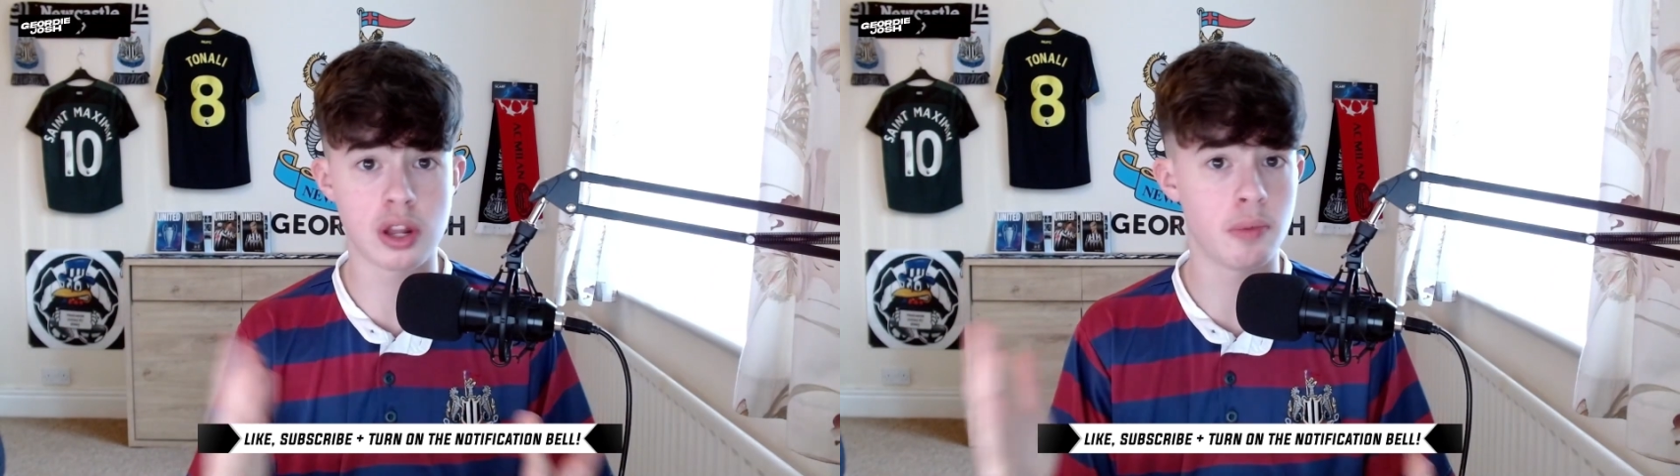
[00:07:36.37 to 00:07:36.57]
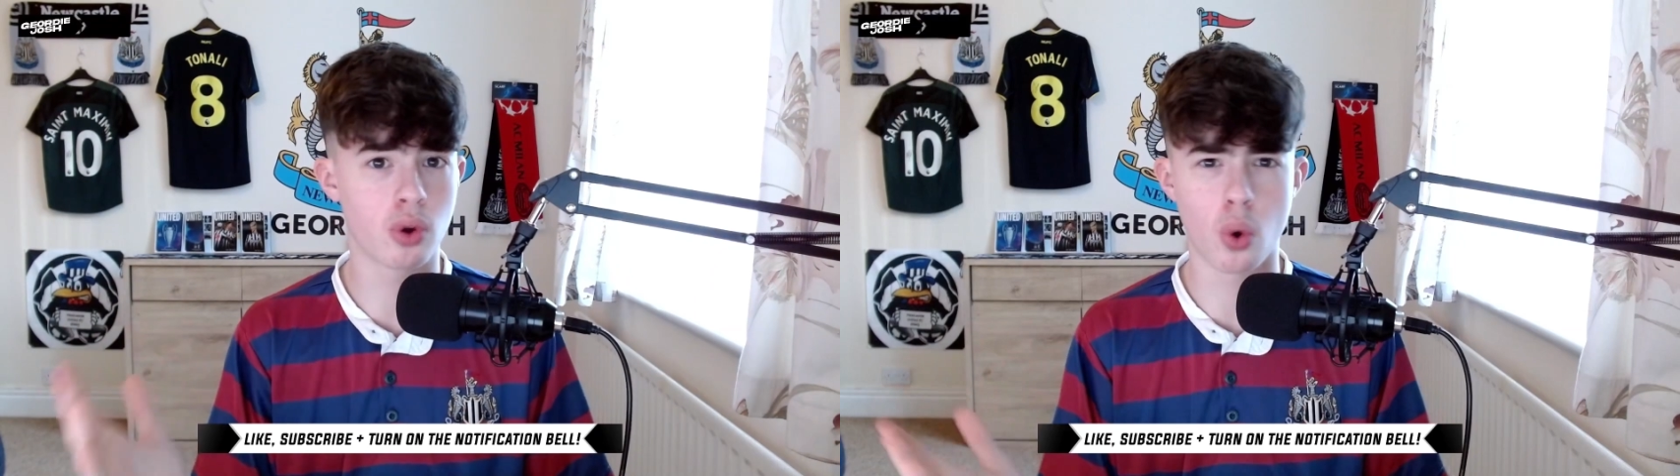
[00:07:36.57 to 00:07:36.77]

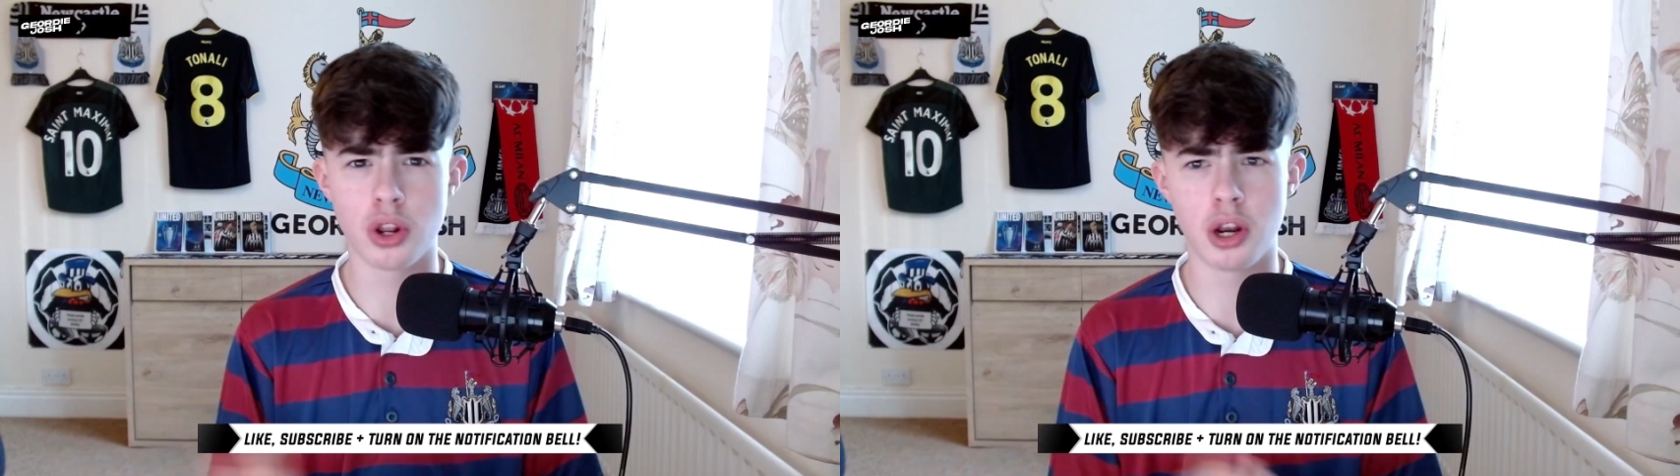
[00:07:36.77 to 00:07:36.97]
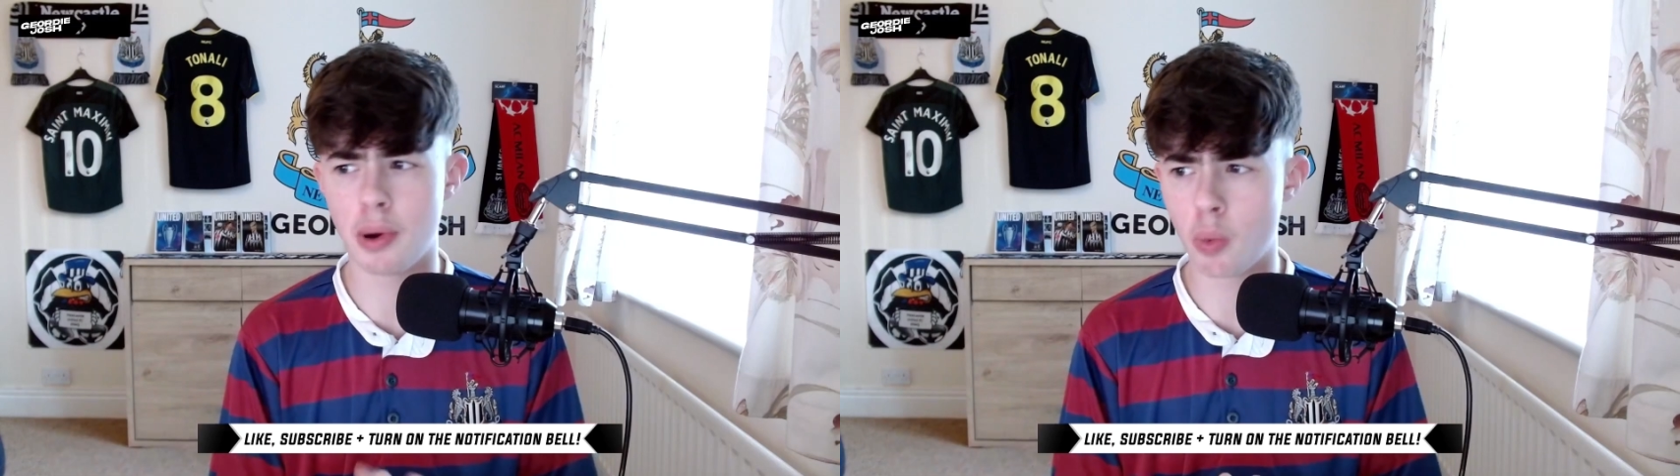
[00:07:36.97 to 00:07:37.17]
I'm recording
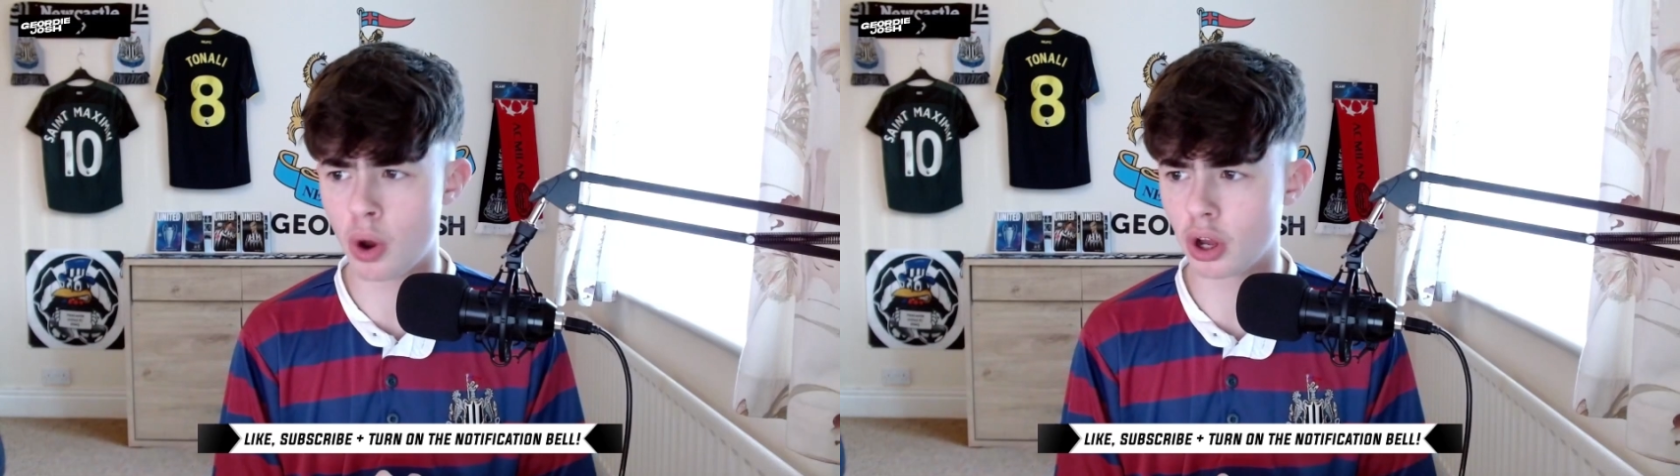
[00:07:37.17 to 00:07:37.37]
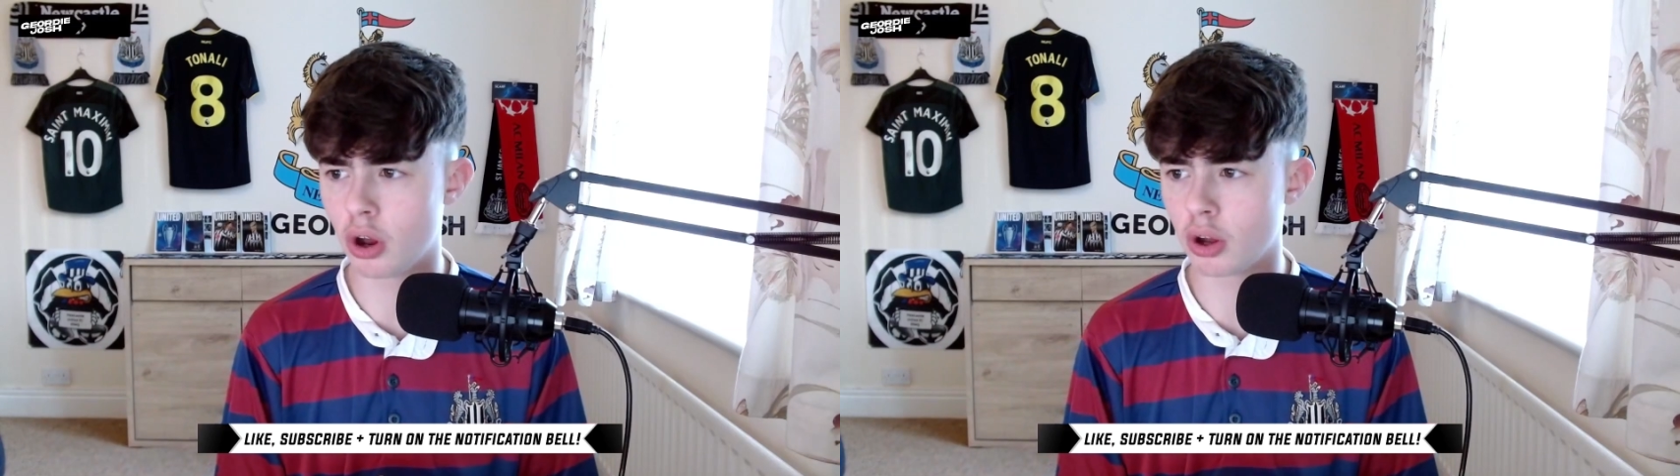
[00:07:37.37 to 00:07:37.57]
at about one
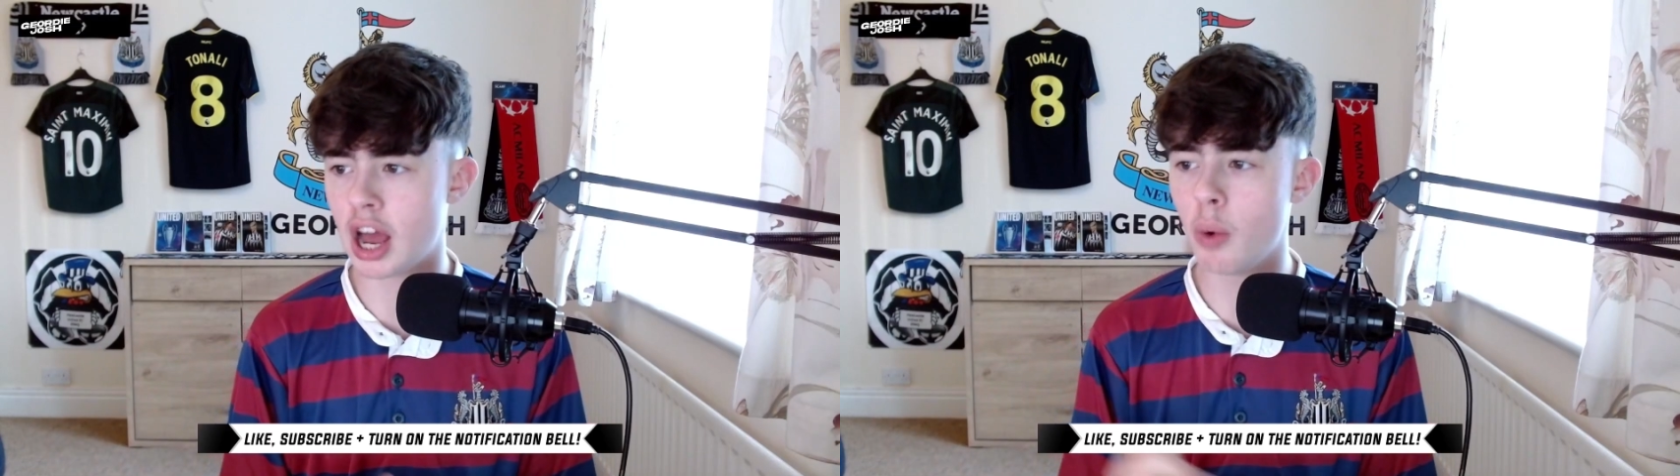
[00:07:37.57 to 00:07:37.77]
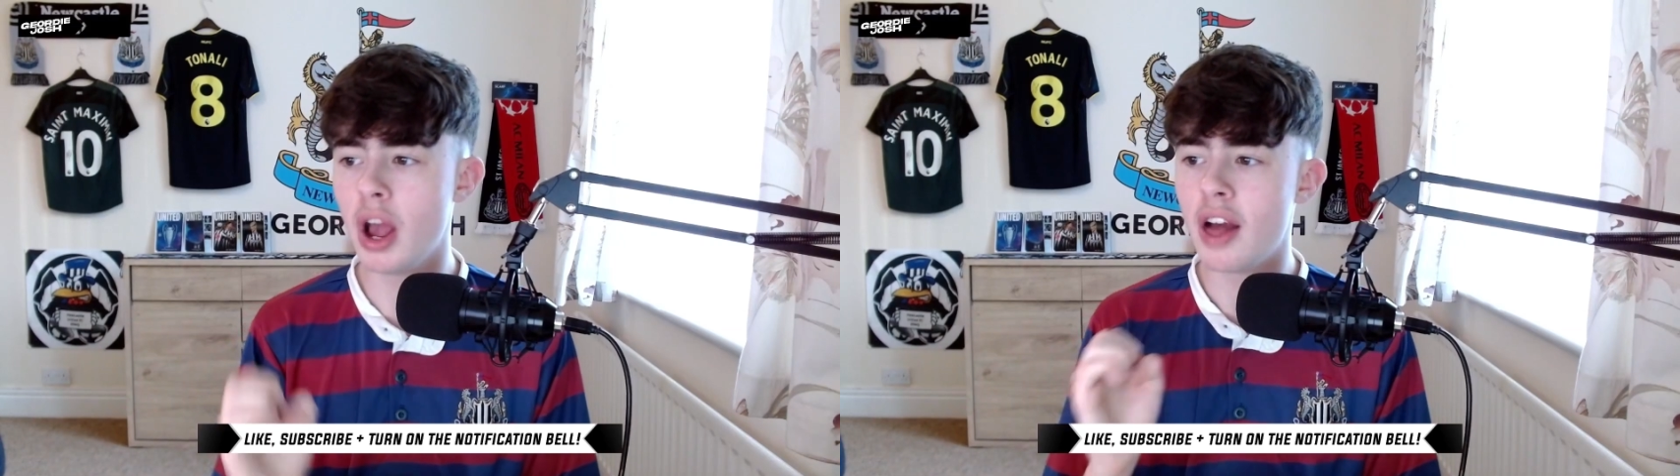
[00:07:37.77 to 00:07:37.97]
o'clock now.